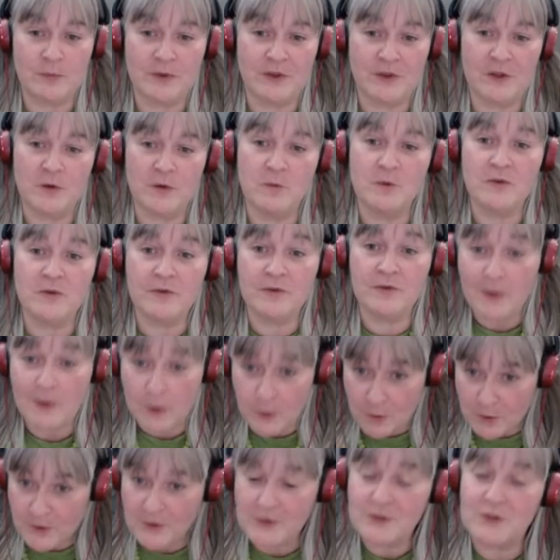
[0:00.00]
But they would
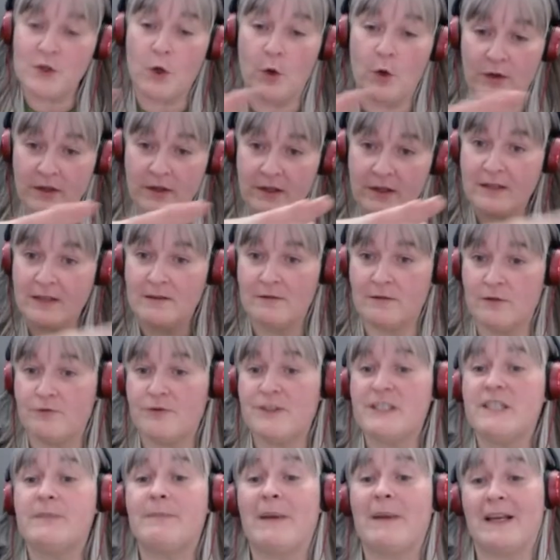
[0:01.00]
focus on the the
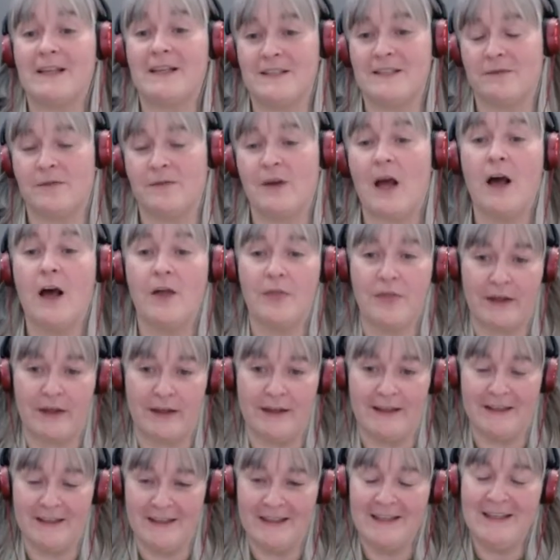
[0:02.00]
respective other
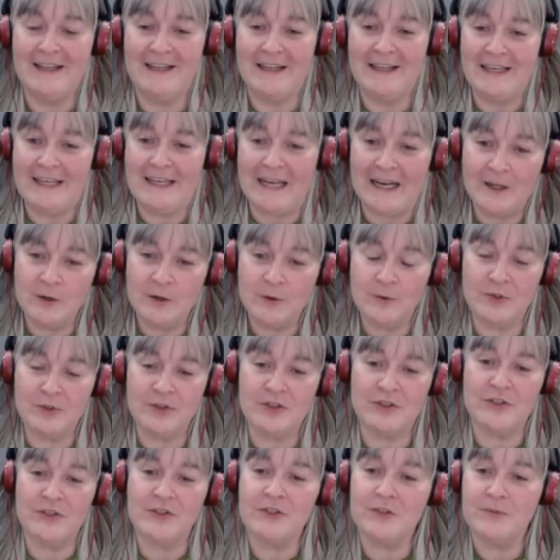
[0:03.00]

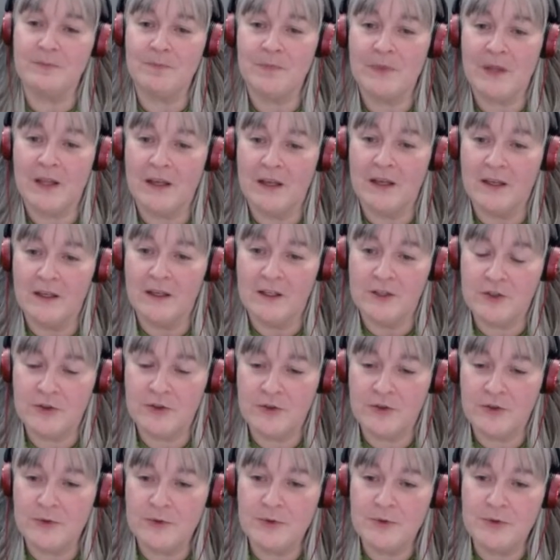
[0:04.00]
languages
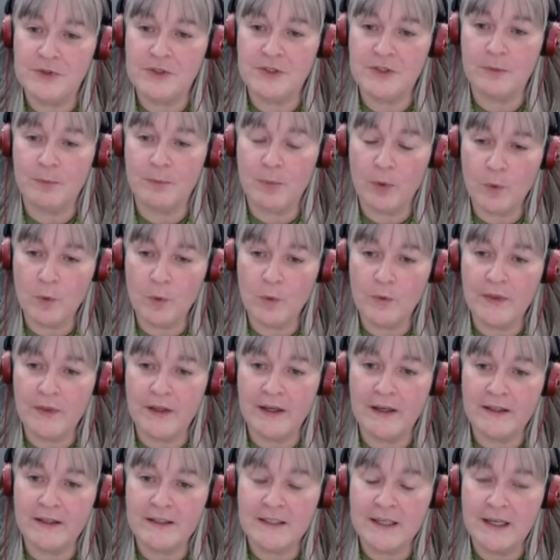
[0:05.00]
to support
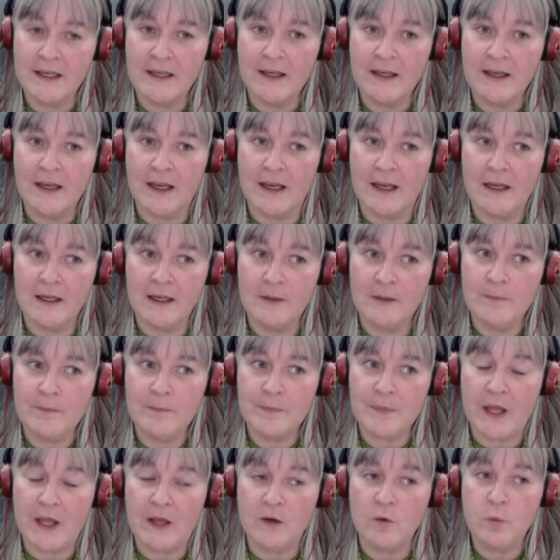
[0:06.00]
that. Um,
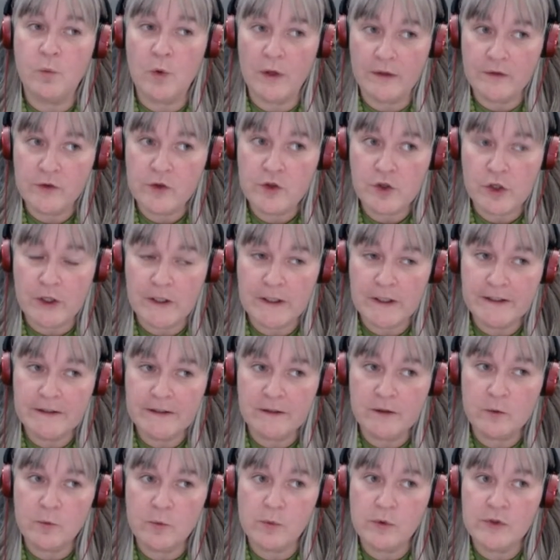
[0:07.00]
and one
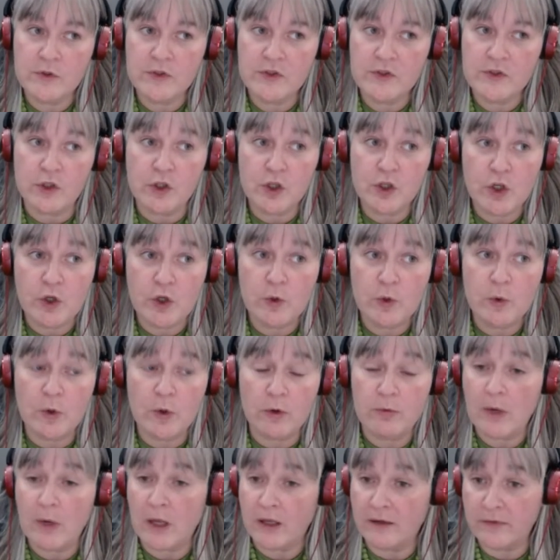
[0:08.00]
child was a new
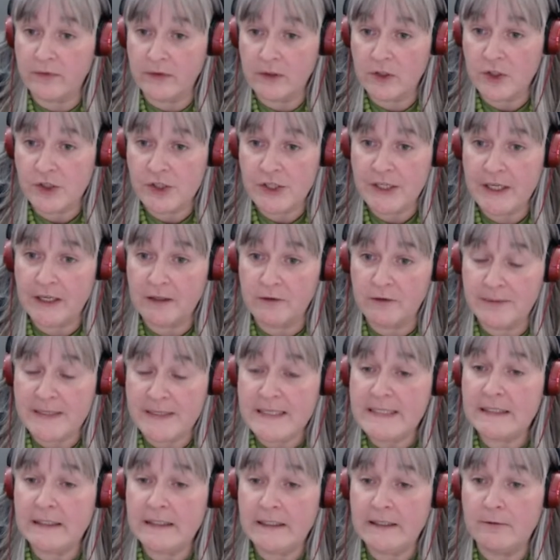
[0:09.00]
arrival. She had
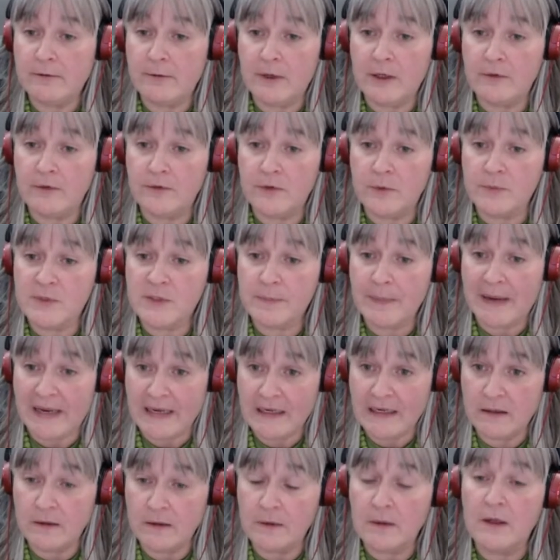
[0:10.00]
recently arrived from
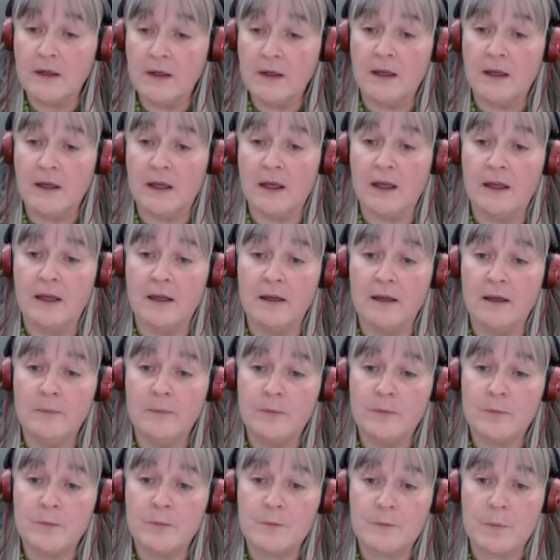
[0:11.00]
Spain.
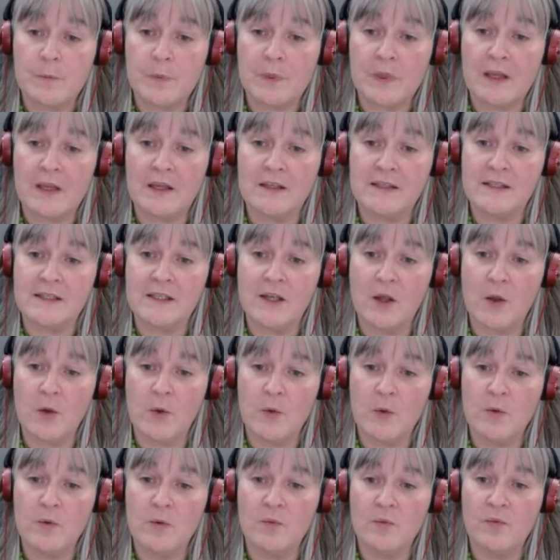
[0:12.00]
Um,
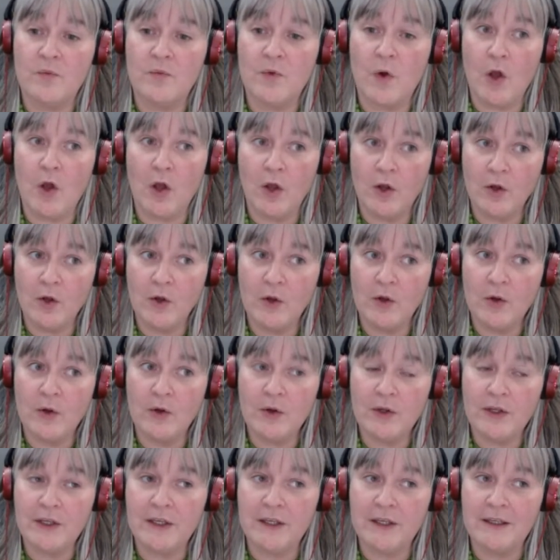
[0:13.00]
so for
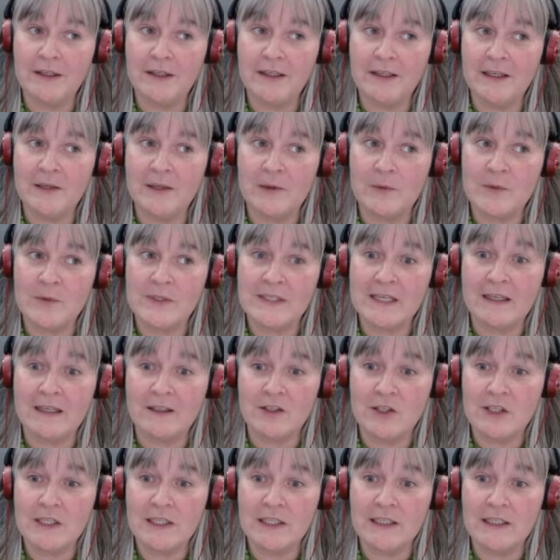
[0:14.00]
her, it was
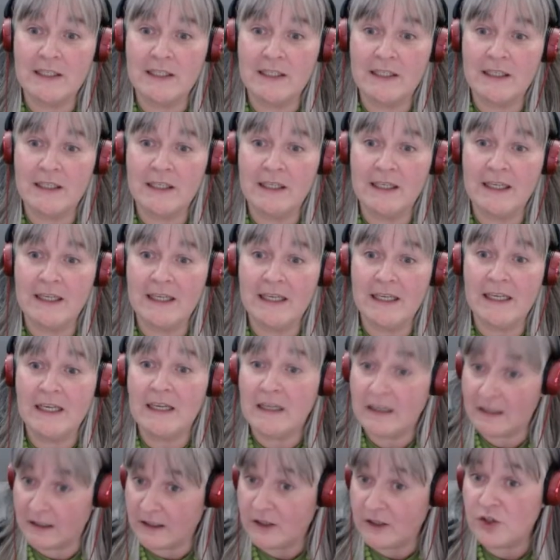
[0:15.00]
actually
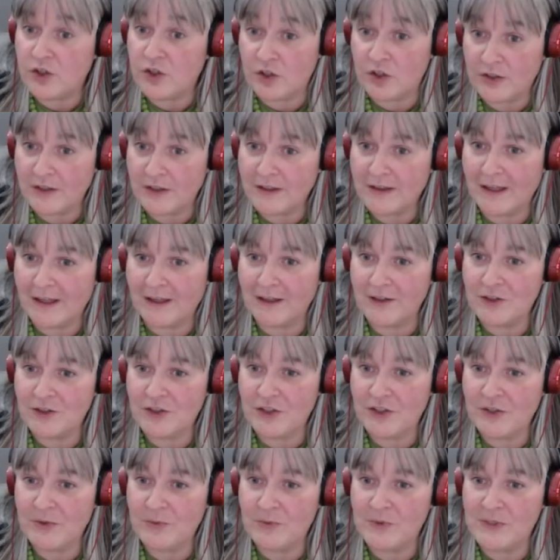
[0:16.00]
English that
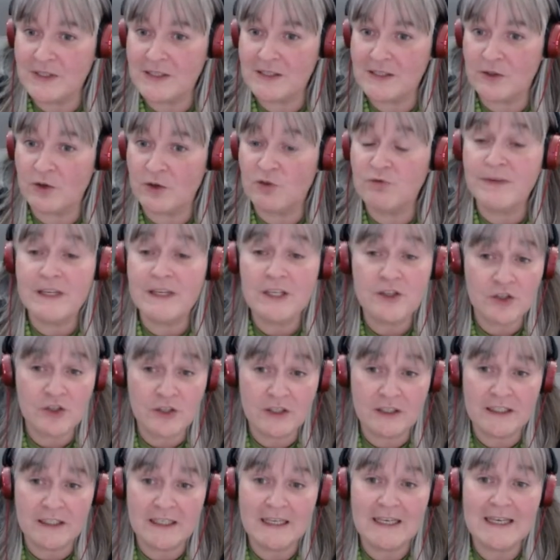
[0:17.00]
she was
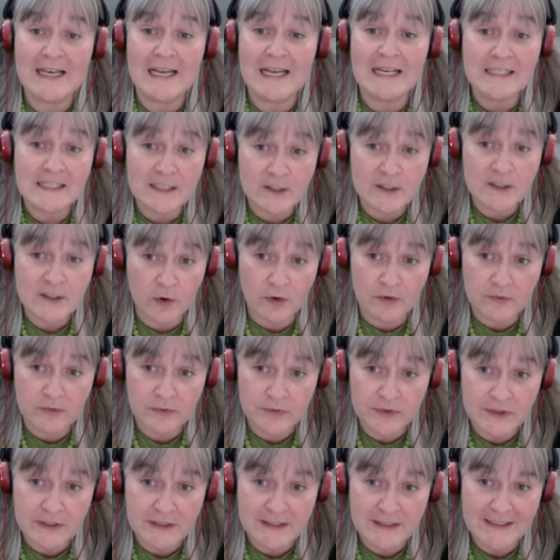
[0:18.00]
originally less
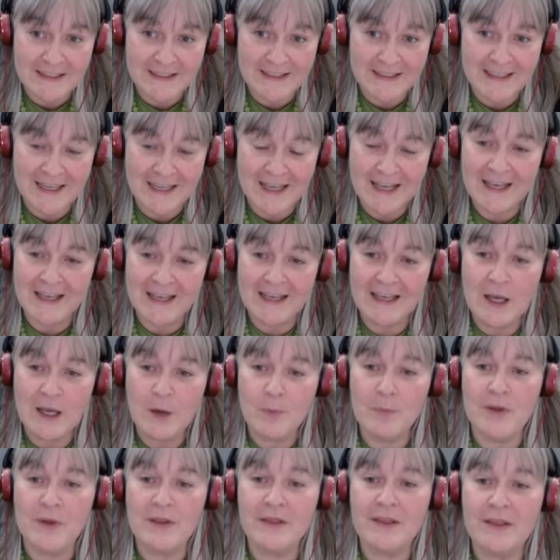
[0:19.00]
confident in,
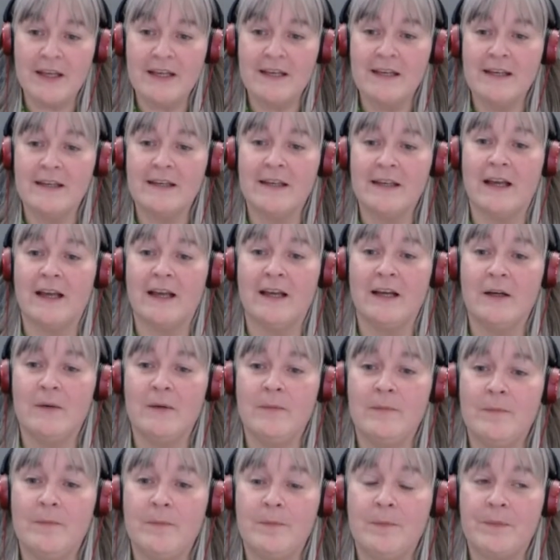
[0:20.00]
but mm-hmm. then
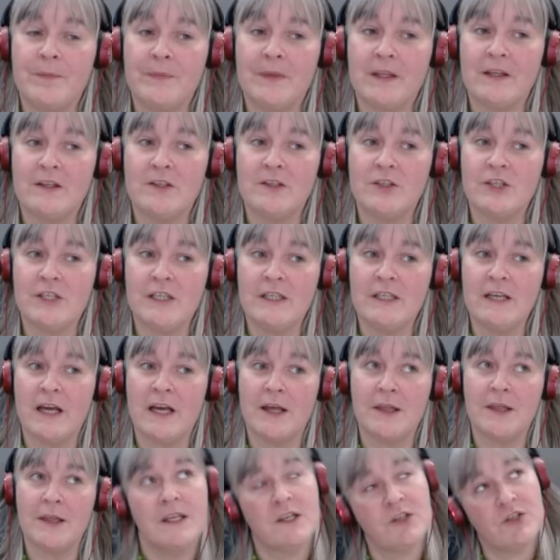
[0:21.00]
um, she, I
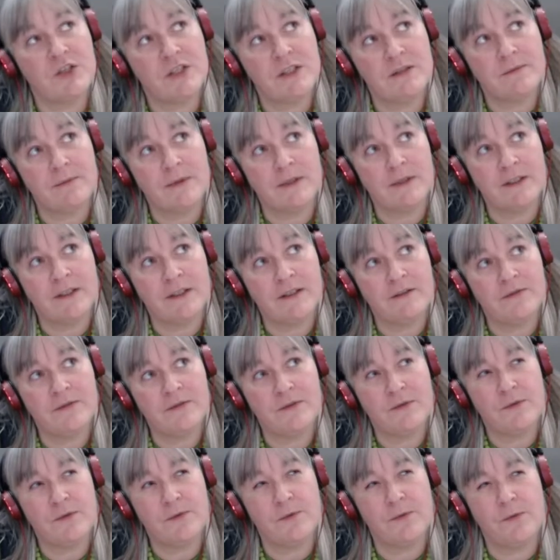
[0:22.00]
think she'd arrived
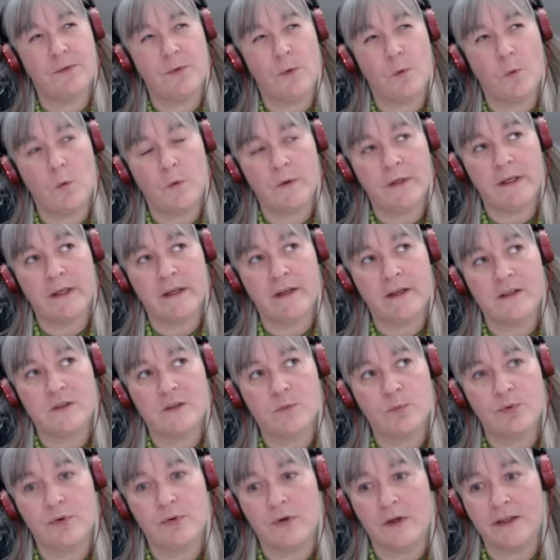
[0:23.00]
four years
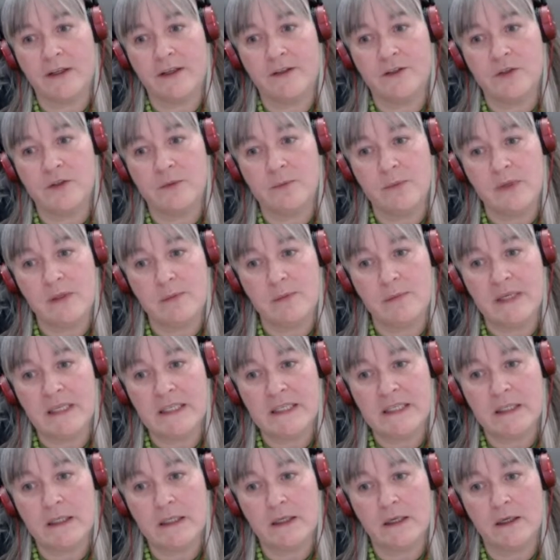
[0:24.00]
prior to me
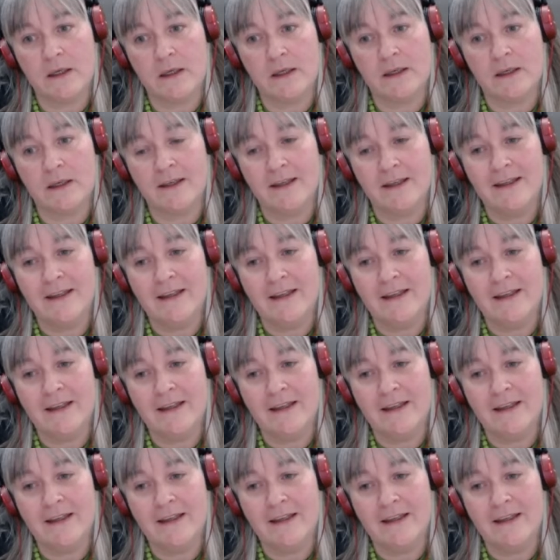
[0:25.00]
meeting her.